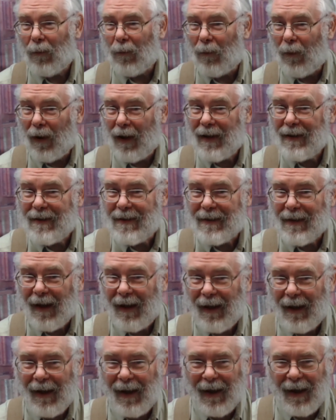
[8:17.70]
Once
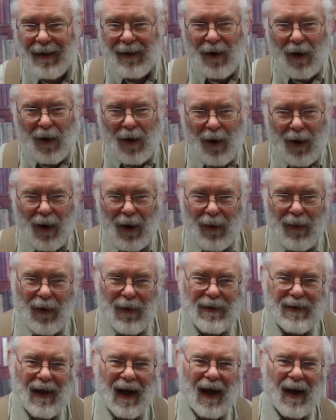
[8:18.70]
I had all
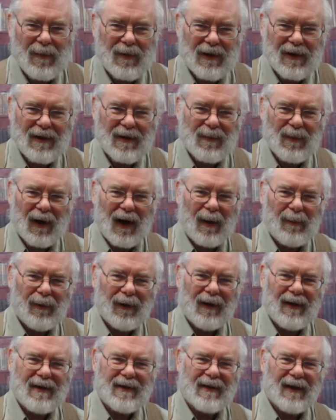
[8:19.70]
those options
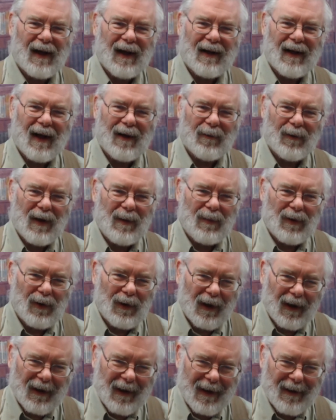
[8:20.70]
properly set and
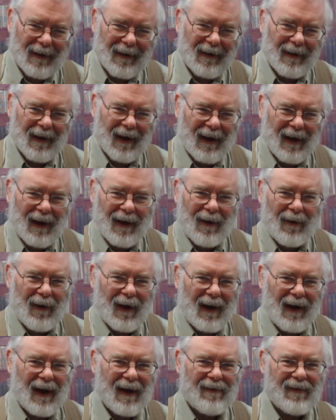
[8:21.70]
rebooted, now
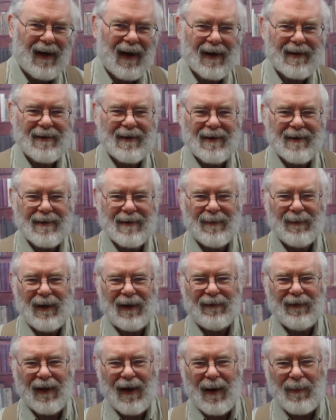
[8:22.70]
I have access to
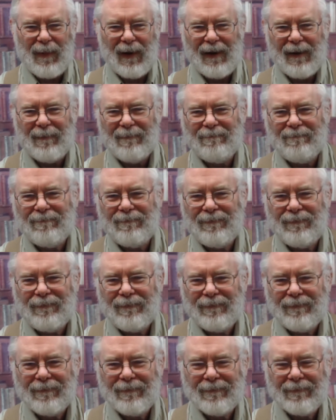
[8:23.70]
my floppy.
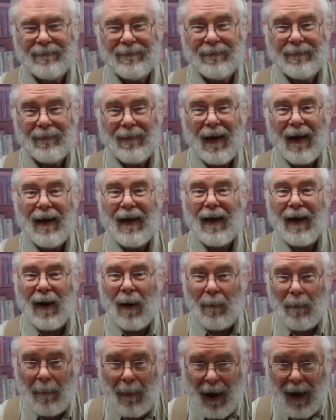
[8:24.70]
In
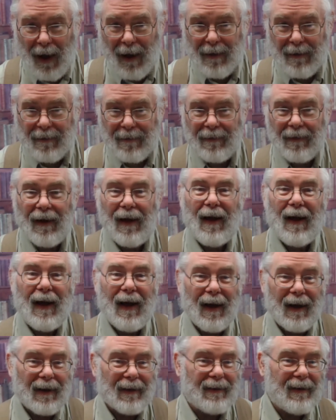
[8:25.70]
a modern
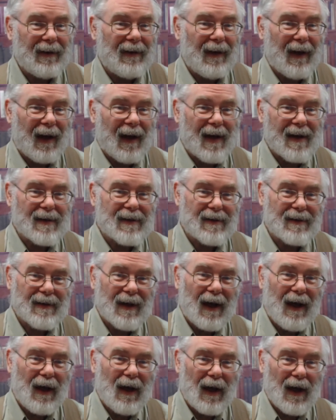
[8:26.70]
LTS
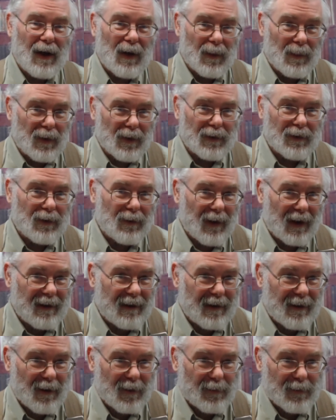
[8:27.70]
Ubuntu
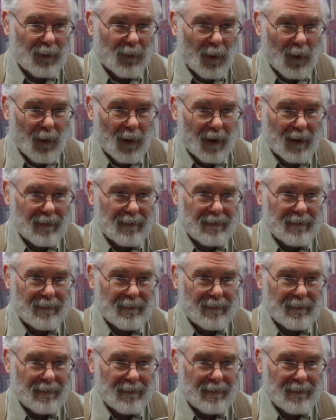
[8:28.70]
1804,